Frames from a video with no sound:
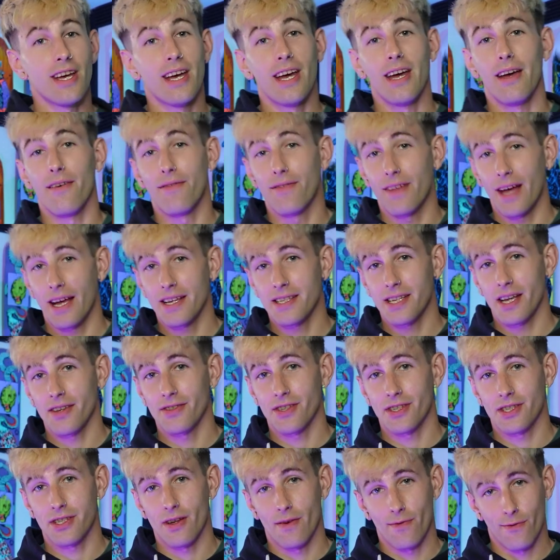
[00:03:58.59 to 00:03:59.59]
If that sounds
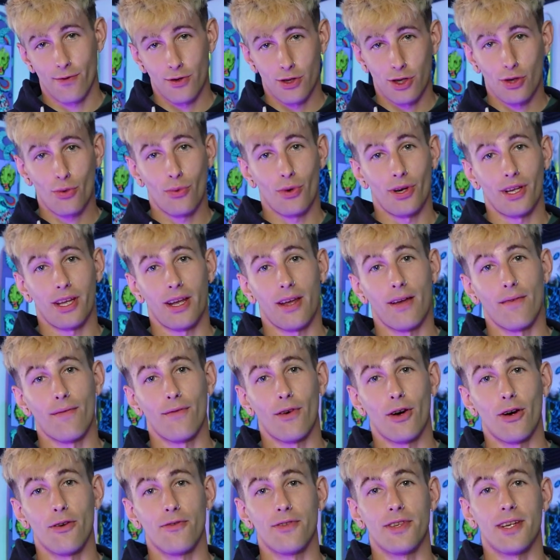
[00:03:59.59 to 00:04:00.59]
like something you want to get involved